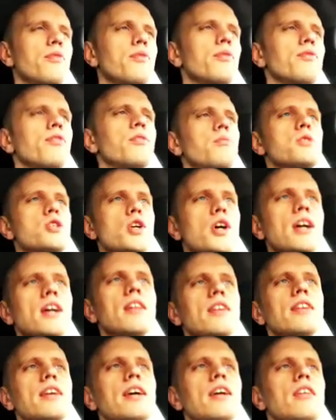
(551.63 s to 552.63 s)
from
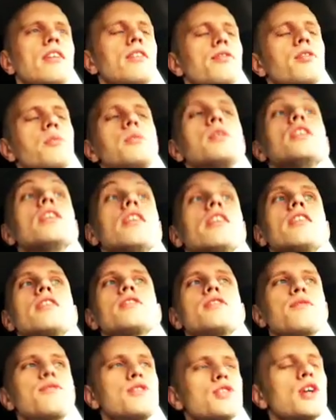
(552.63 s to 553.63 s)
trial and error, from
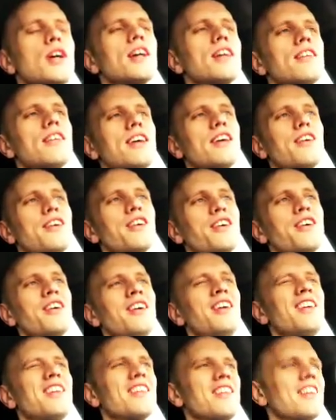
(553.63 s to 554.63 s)
years of trial and error,
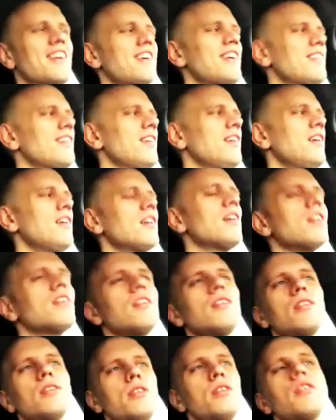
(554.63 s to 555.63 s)
that,
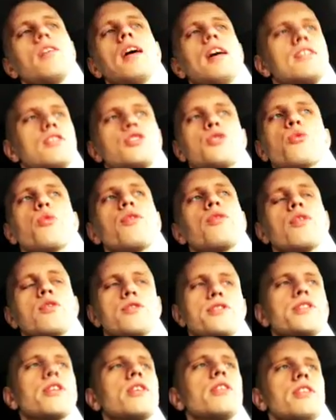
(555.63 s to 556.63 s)
I'll just
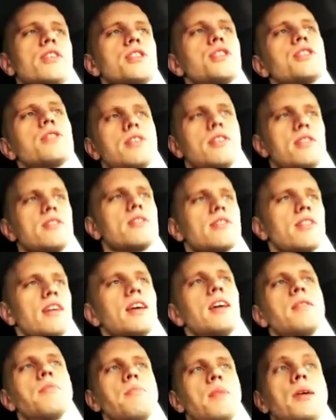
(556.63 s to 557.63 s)
reverse the conditions,
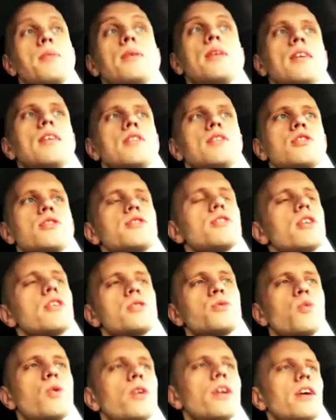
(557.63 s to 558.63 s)
and maybe it just
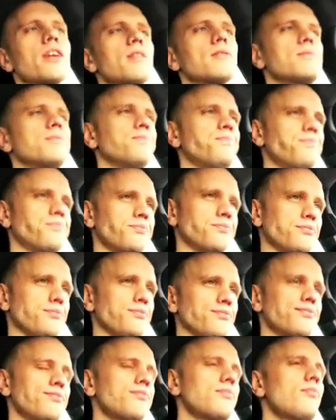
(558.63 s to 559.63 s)
starts working.
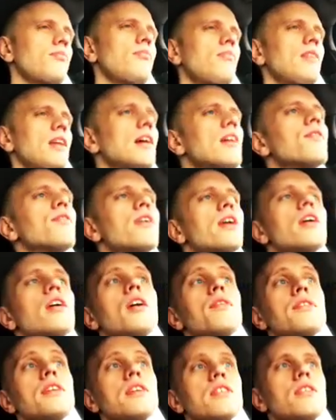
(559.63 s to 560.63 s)
And very
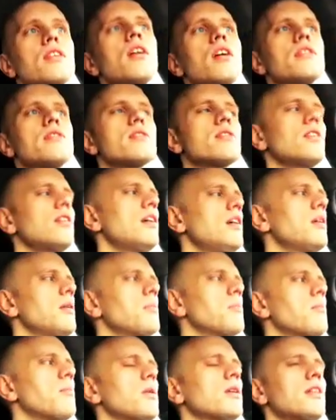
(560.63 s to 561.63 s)
often it does,
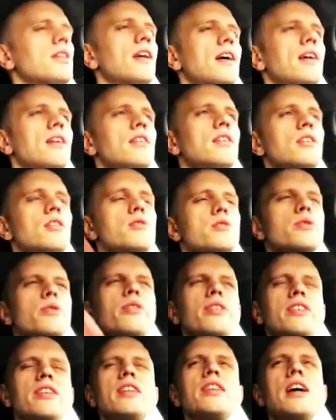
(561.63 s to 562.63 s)
but then you
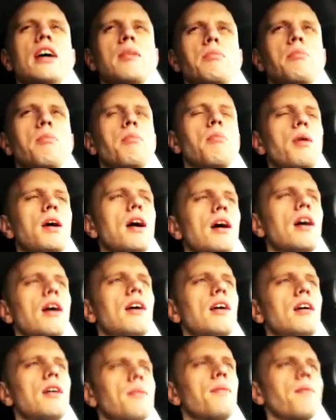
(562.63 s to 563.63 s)
sort of did that
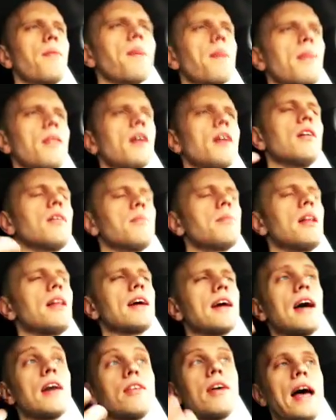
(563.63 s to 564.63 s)
by, out
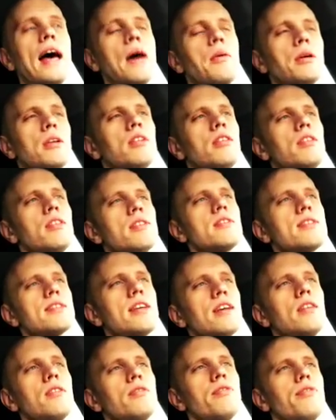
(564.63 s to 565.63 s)
of habit,
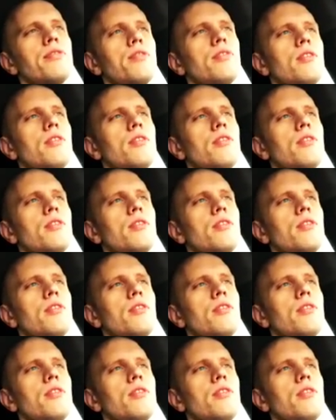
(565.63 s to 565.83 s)
instead of